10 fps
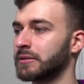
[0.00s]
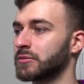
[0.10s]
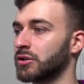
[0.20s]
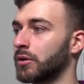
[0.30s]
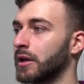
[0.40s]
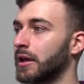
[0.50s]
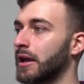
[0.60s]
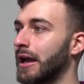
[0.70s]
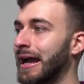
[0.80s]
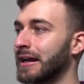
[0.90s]
So,
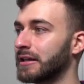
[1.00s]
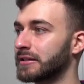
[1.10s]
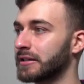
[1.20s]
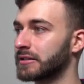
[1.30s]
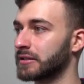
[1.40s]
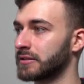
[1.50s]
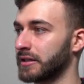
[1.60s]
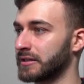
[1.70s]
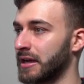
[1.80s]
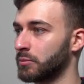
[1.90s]
analytics is an
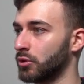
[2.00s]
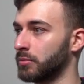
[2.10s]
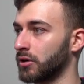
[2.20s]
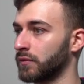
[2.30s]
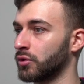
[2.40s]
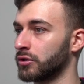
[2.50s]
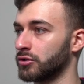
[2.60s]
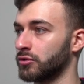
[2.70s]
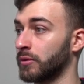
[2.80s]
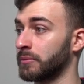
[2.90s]
example, but of course,
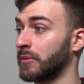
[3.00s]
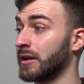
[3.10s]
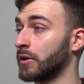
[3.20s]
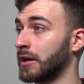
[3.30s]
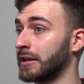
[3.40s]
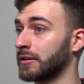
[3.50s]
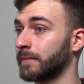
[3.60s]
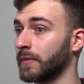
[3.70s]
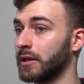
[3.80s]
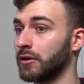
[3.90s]
you want, might want to add
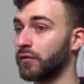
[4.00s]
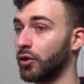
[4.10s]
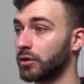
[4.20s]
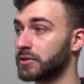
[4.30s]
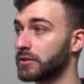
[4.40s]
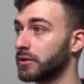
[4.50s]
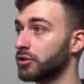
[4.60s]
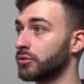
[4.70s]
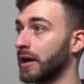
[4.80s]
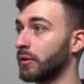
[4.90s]
forms, you
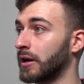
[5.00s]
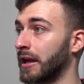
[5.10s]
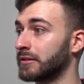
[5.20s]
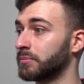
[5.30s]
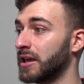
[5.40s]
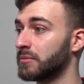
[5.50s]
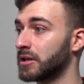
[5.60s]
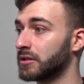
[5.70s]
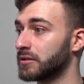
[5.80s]
might want to add payments,